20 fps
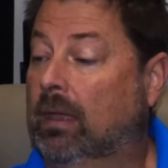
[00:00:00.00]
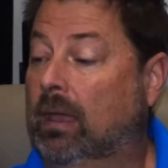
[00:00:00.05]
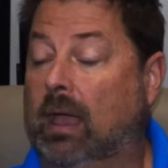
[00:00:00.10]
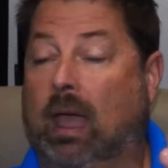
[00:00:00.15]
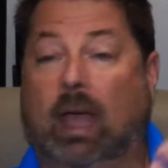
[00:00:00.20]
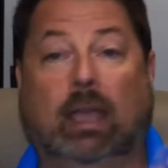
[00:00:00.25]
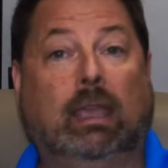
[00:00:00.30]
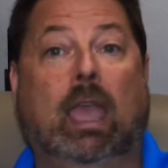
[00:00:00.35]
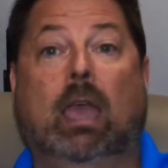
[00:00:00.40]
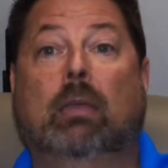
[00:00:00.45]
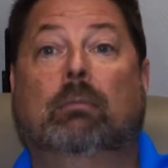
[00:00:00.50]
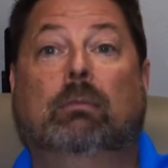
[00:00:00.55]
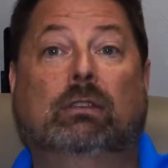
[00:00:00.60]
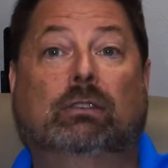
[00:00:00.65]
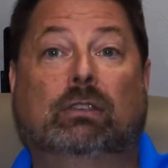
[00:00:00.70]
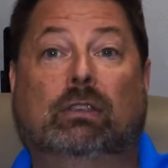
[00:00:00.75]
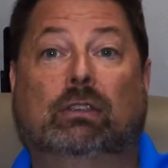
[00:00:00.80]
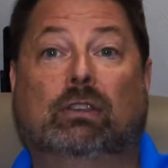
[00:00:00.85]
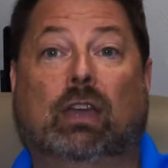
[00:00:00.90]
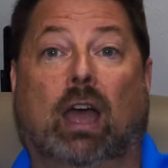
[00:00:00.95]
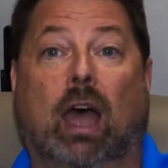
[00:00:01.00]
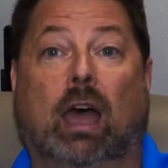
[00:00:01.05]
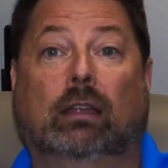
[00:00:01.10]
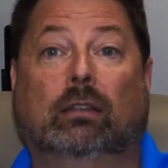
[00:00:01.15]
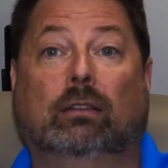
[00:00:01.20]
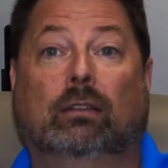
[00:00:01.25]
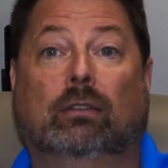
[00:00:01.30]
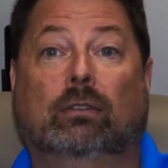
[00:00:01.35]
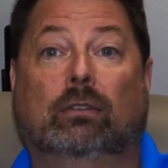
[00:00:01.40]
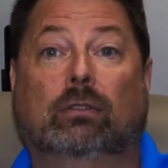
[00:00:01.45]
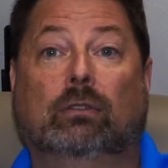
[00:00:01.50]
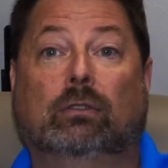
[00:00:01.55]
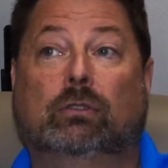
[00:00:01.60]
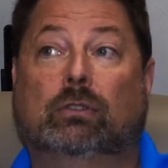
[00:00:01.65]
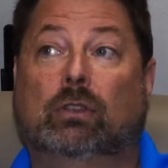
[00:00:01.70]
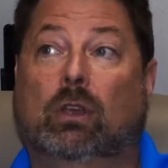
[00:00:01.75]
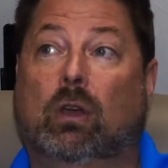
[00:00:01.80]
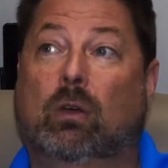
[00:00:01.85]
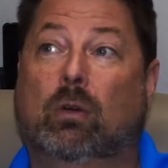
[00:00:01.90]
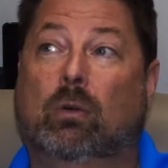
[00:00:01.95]
I can't miss the shot.
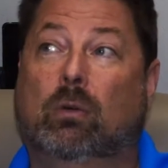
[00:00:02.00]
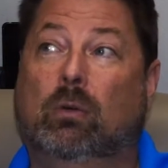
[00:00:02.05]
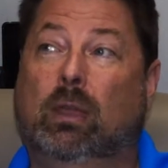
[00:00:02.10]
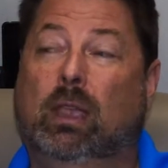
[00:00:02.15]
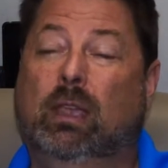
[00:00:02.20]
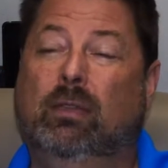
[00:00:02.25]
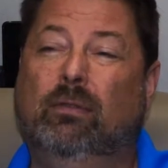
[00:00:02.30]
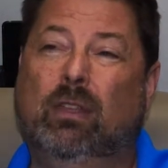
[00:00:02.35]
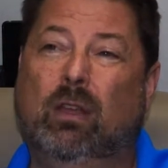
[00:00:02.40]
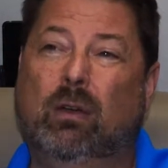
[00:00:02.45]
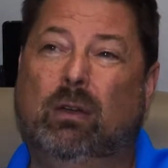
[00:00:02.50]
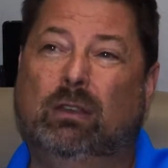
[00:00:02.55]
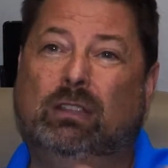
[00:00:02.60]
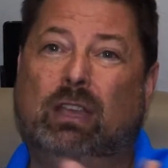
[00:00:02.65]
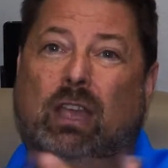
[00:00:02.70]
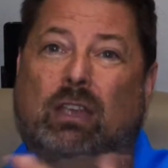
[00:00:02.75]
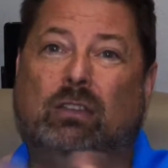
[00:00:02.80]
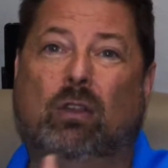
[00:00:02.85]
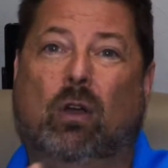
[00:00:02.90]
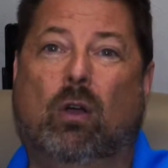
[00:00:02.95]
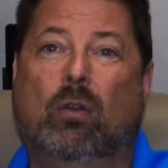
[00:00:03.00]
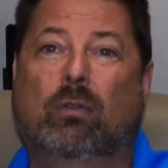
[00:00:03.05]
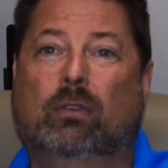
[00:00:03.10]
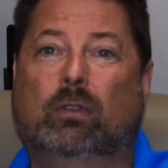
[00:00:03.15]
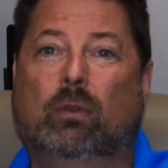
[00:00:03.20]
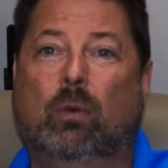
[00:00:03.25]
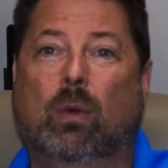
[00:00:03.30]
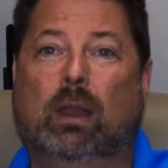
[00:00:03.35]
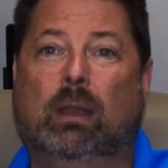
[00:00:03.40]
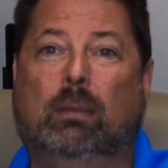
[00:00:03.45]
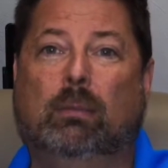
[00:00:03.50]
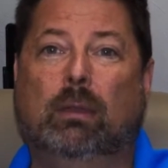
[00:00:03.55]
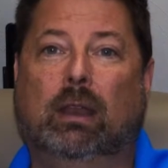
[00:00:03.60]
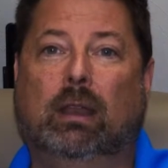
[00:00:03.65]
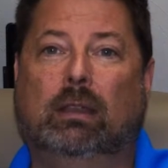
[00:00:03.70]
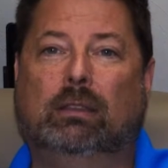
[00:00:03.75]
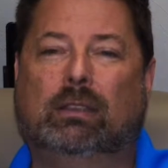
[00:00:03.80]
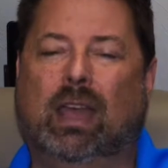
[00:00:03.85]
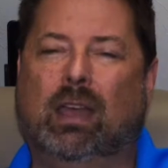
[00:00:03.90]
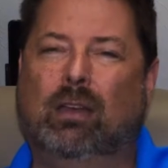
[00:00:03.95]
So even though it says over 20
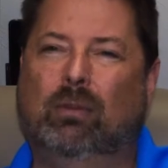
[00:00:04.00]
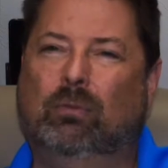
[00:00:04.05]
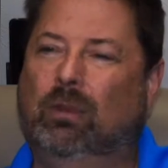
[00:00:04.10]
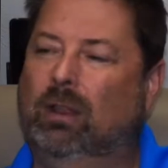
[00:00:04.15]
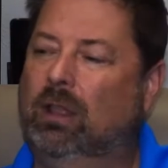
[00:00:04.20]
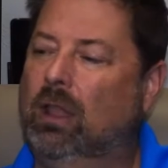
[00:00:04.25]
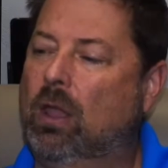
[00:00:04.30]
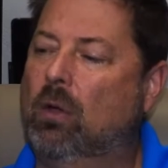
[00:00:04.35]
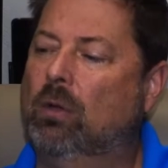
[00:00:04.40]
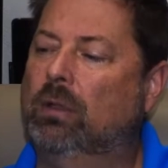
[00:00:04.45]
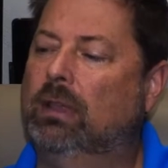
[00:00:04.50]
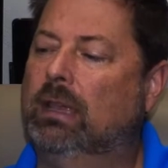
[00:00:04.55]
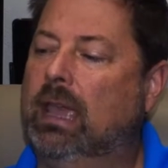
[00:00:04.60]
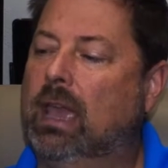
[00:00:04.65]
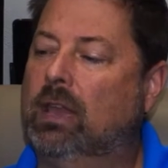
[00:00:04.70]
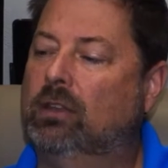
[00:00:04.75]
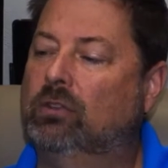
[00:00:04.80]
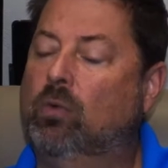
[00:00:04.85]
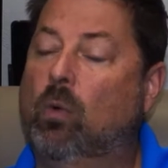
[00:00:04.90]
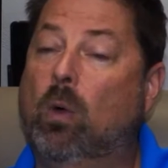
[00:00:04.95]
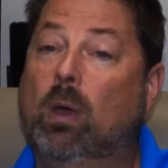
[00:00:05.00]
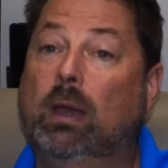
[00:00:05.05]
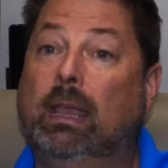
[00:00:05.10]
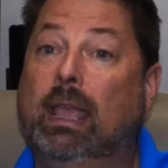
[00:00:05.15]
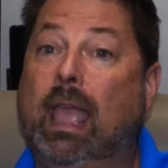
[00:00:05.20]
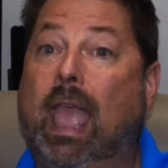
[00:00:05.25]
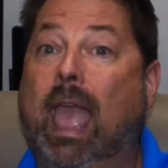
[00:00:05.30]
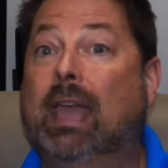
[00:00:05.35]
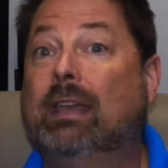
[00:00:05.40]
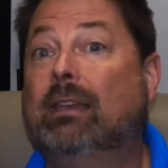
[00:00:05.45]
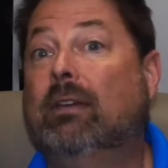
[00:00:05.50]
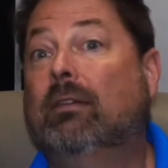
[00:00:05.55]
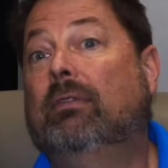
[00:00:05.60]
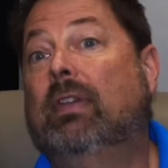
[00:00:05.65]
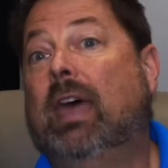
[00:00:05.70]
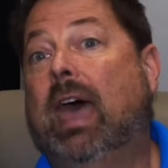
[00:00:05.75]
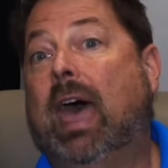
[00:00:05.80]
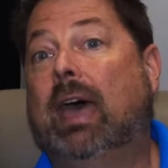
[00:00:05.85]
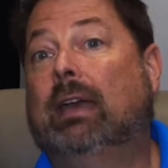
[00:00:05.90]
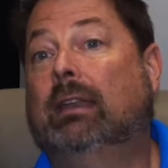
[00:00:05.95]
minutes, I really only get 20, and of
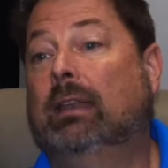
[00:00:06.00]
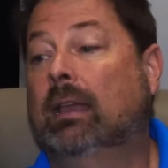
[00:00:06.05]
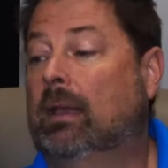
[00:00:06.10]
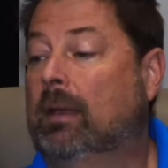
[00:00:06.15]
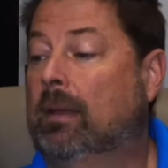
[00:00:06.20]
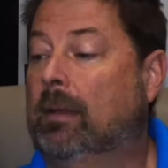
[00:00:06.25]
that,